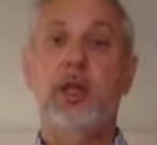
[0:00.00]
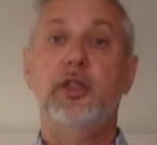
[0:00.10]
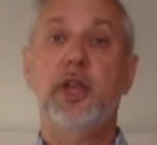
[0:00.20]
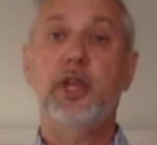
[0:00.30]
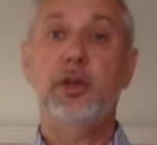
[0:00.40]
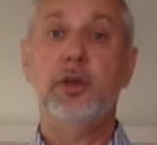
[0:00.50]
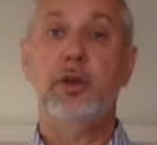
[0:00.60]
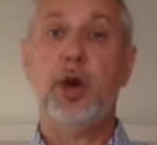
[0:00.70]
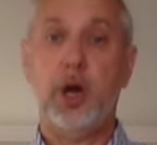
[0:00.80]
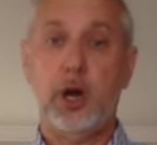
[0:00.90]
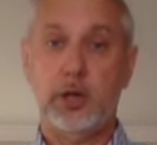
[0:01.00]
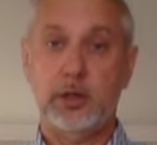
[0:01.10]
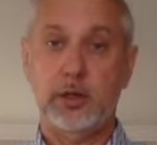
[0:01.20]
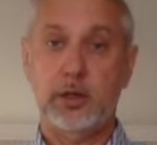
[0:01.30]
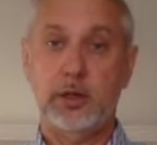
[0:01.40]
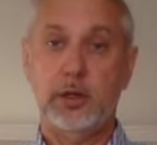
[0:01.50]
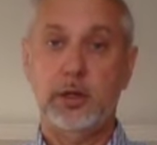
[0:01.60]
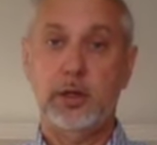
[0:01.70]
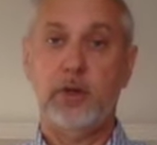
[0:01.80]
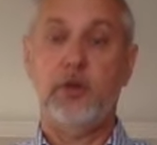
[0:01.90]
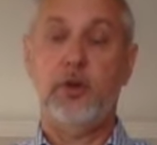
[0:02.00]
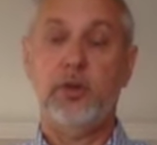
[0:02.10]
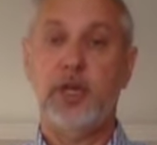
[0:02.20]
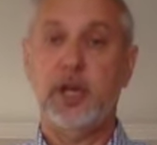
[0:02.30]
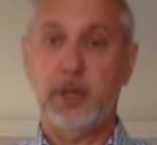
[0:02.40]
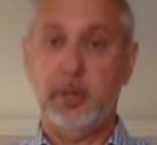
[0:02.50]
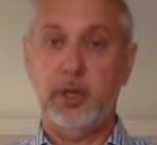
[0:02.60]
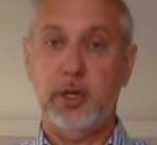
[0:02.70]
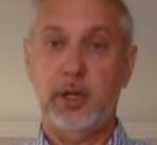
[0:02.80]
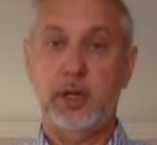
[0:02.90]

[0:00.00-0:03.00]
Thank you, heart, for protecting me.